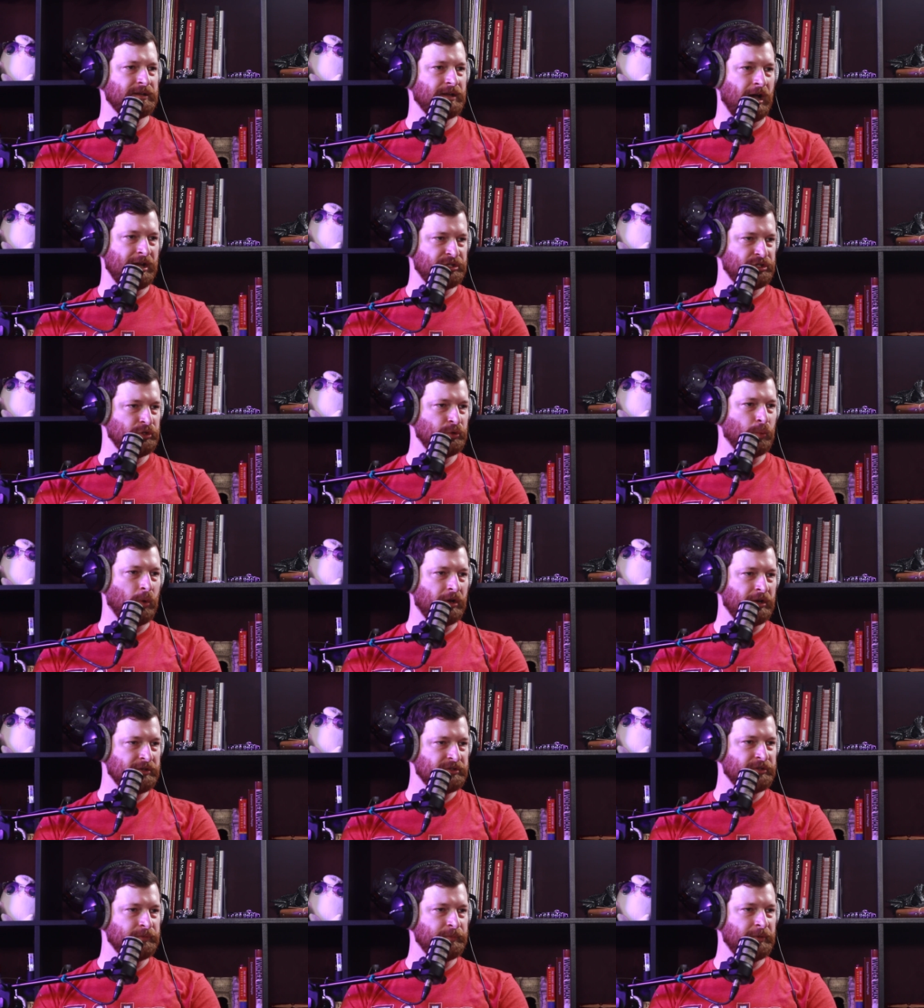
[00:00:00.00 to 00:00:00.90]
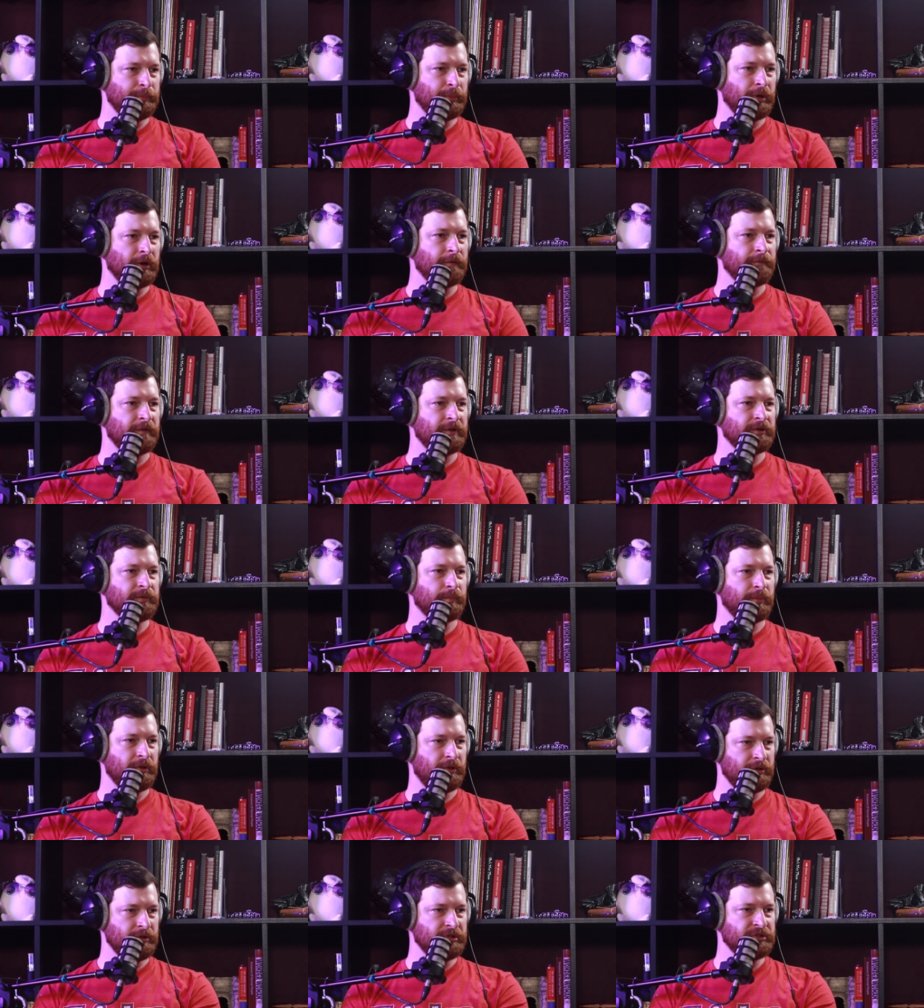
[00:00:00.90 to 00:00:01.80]
I do want it to be perfect, but
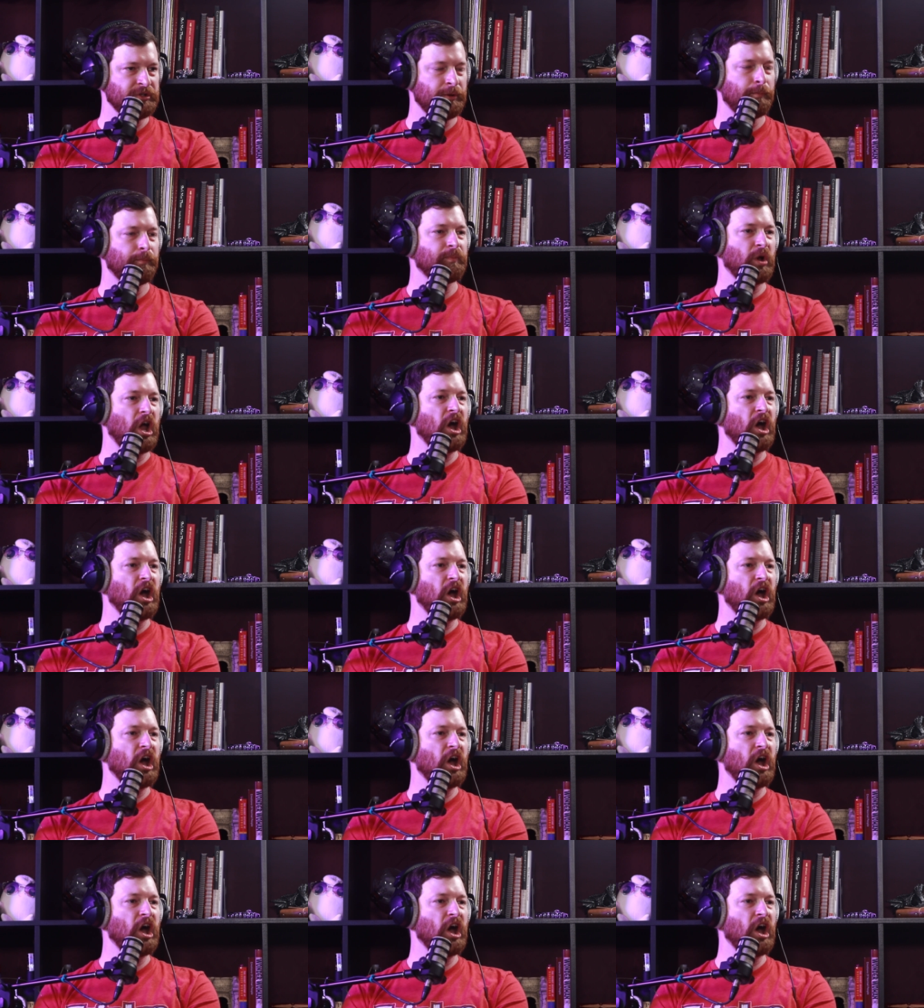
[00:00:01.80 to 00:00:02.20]
there is a mm-hmm.